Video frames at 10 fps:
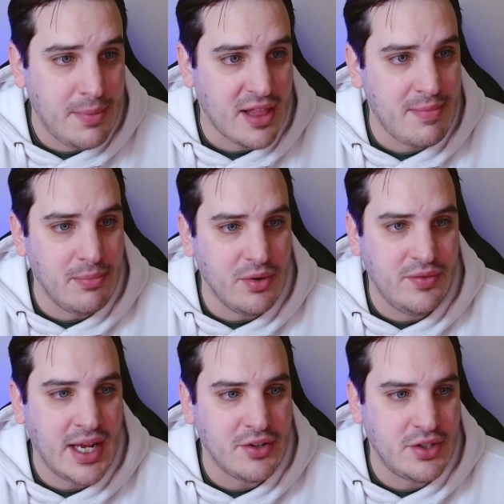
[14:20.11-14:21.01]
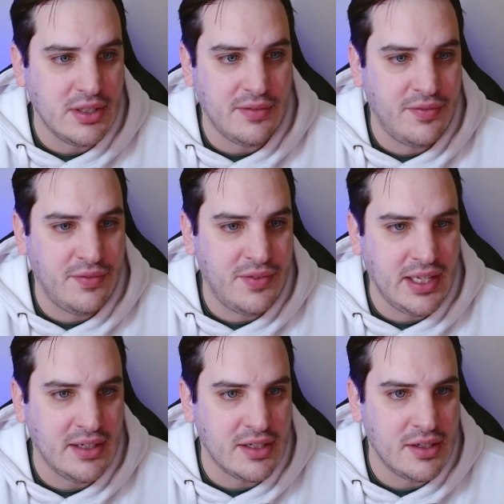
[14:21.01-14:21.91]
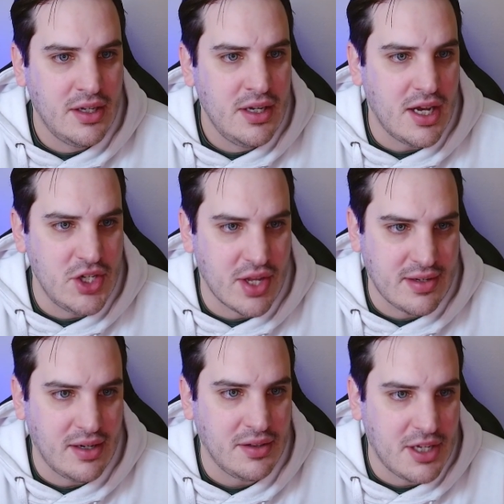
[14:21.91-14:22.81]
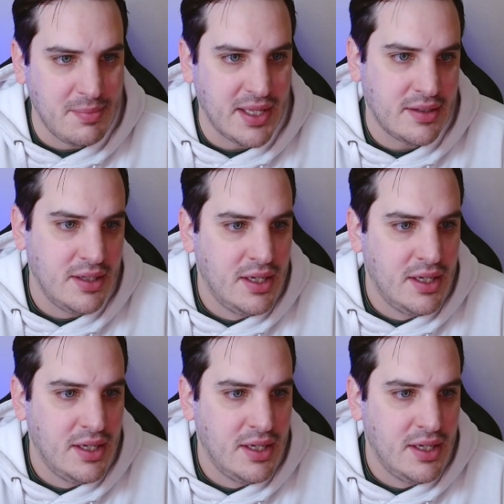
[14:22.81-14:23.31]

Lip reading: but it's been moved down to level 15 and adjusted a little bit.